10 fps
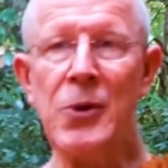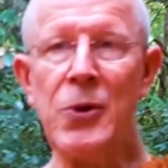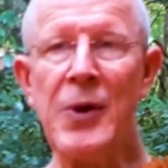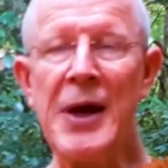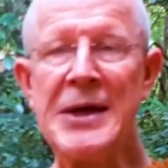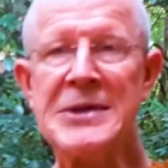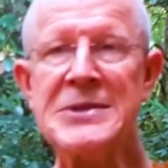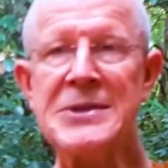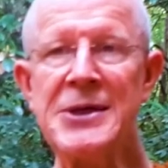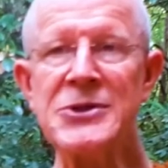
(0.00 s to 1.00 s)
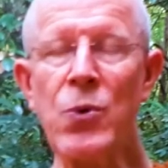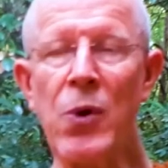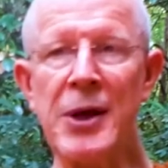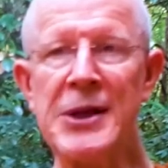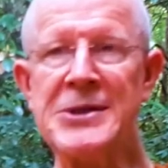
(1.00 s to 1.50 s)
who has these
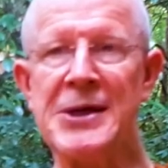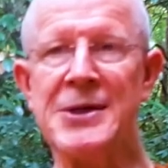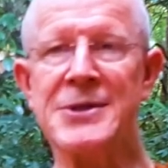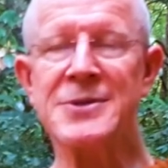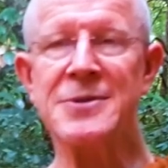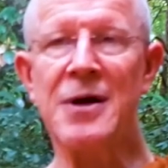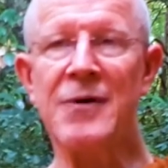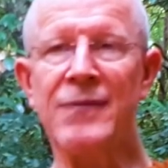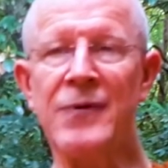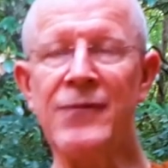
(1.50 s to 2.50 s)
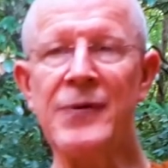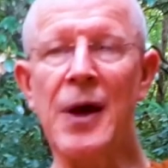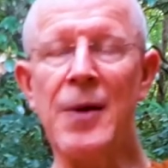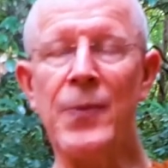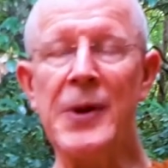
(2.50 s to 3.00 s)
qualities of
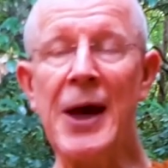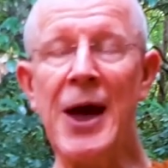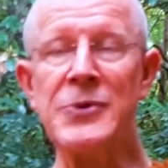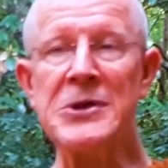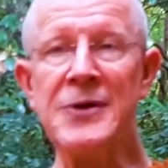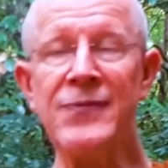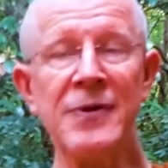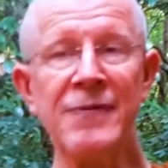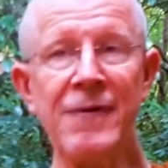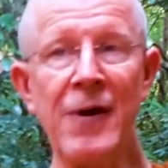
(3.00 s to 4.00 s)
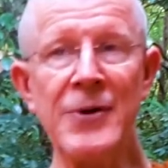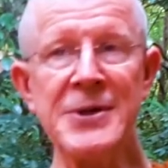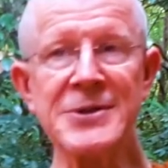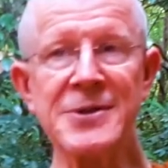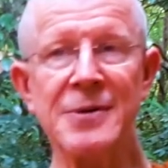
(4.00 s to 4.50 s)
being able to live in the
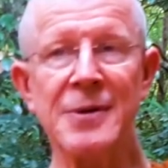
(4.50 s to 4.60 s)
forest,